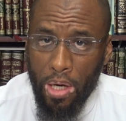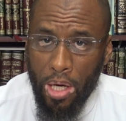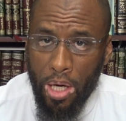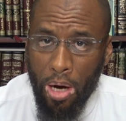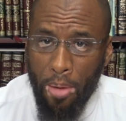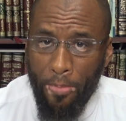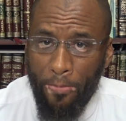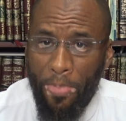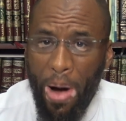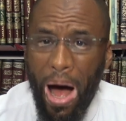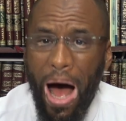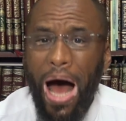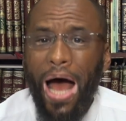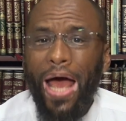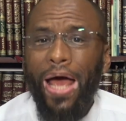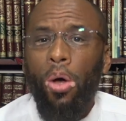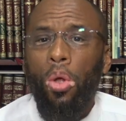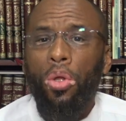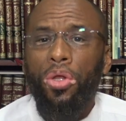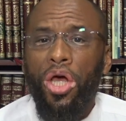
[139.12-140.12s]

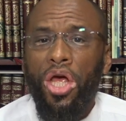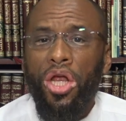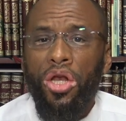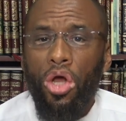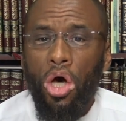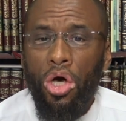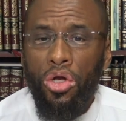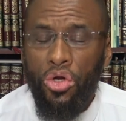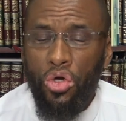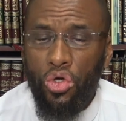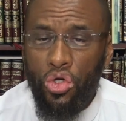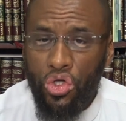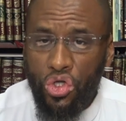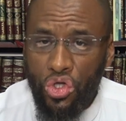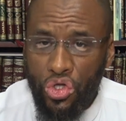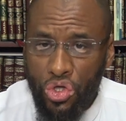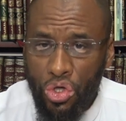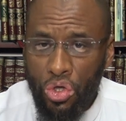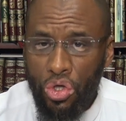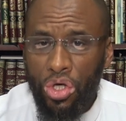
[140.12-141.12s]
compiled and
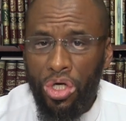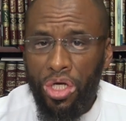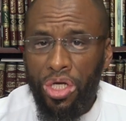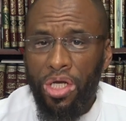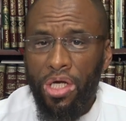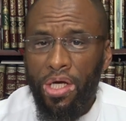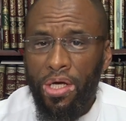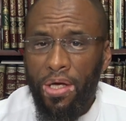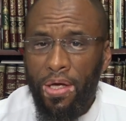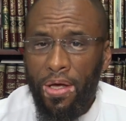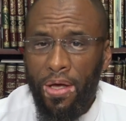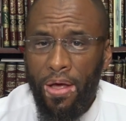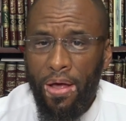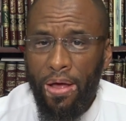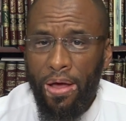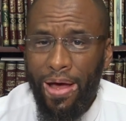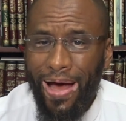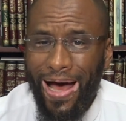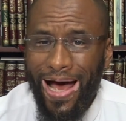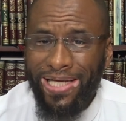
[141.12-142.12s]
understood
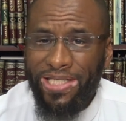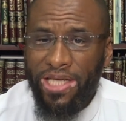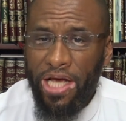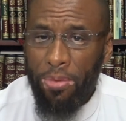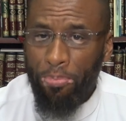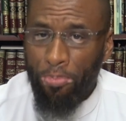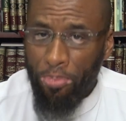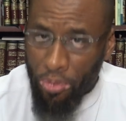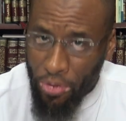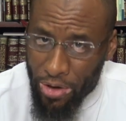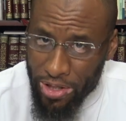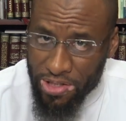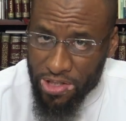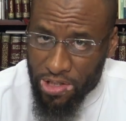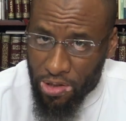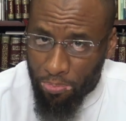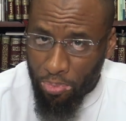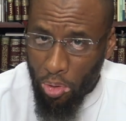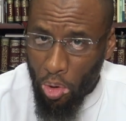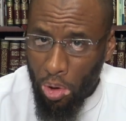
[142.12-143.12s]
as a
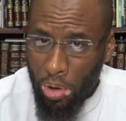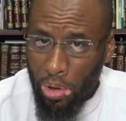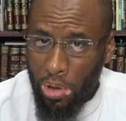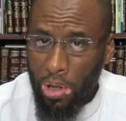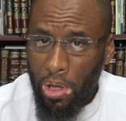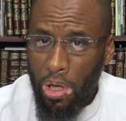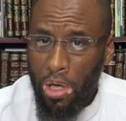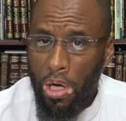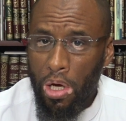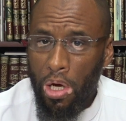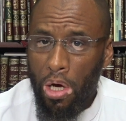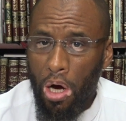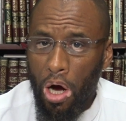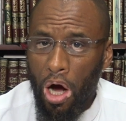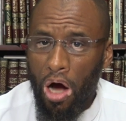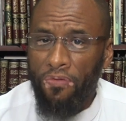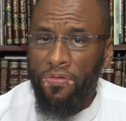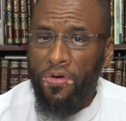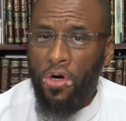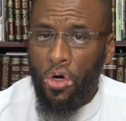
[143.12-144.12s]
principle
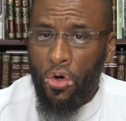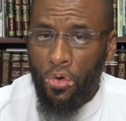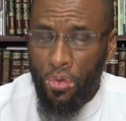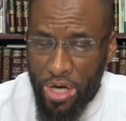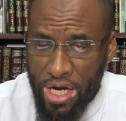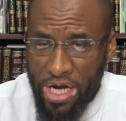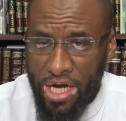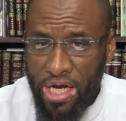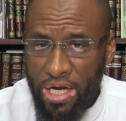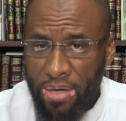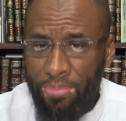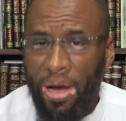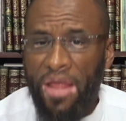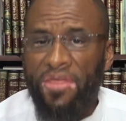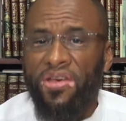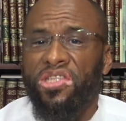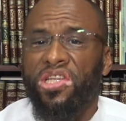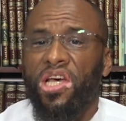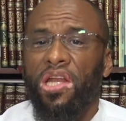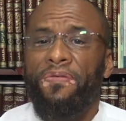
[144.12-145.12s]
of creed by
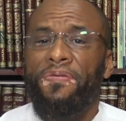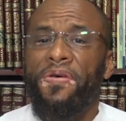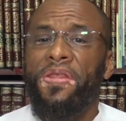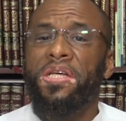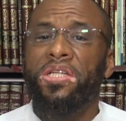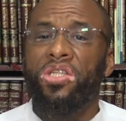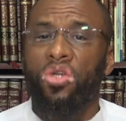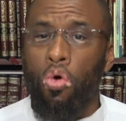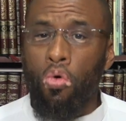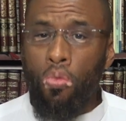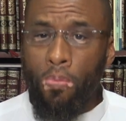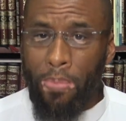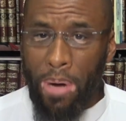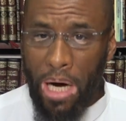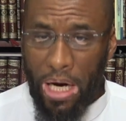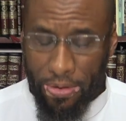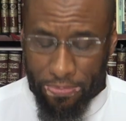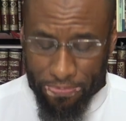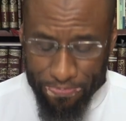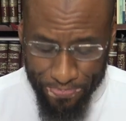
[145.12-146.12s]
the Salaf of this
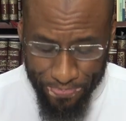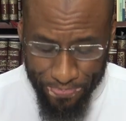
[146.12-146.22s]
ummah.